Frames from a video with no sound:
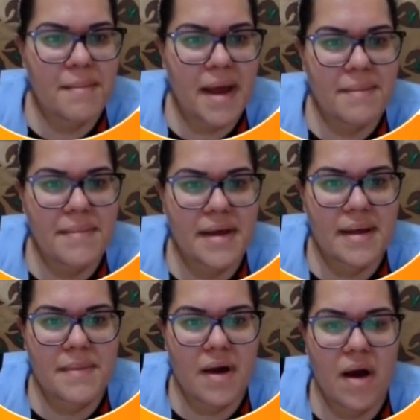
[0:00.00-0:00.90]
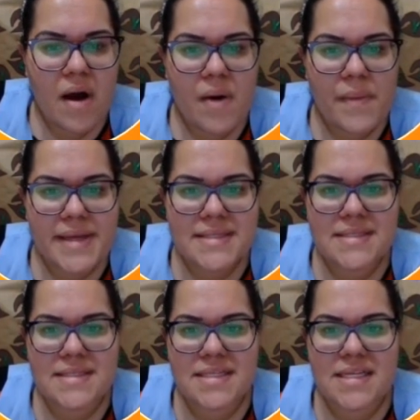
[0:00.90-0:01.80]
My mom
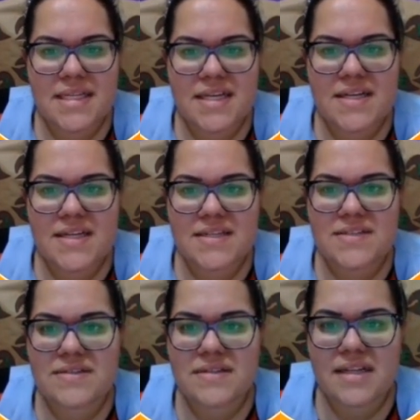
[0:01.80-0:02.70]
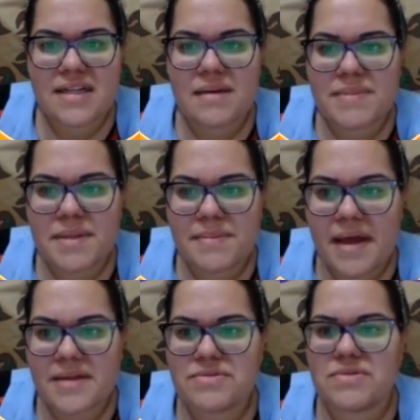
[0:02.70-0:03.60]
always to clean up the
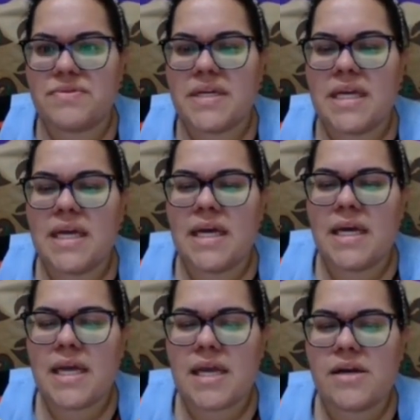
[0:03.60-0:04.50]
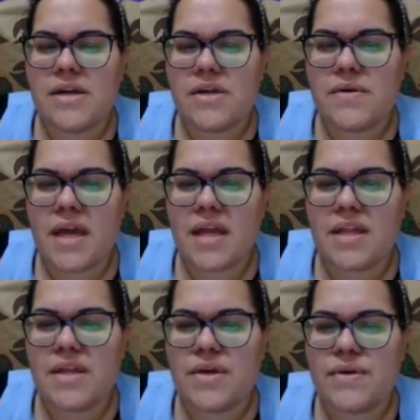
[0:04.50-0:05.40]
bedroom. Here you
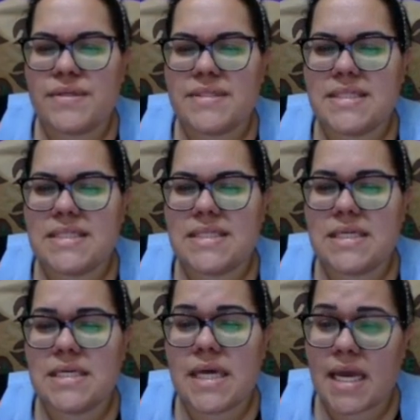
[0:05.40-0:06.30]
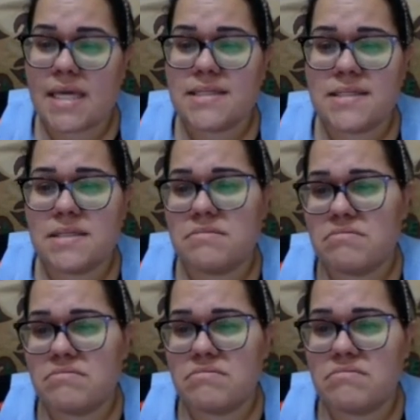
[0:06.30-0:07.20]
can use the hints
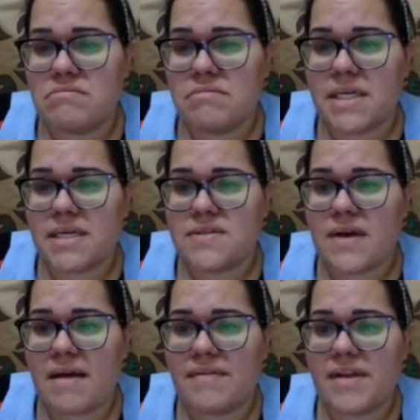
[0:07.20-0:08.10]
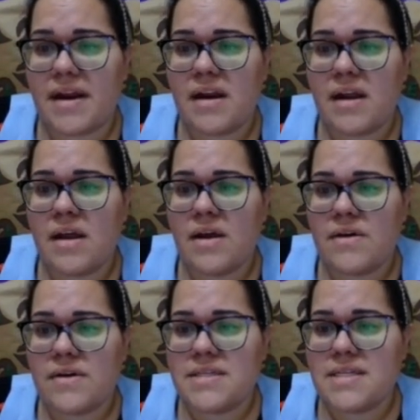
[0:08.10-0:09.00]
because you have there,
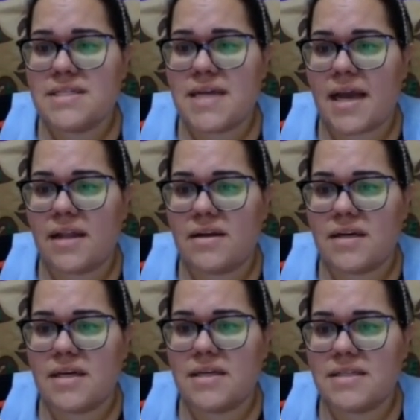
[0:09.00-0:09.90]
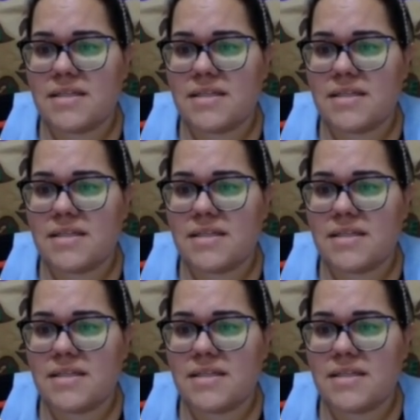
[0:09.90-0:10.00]
or the dialogue.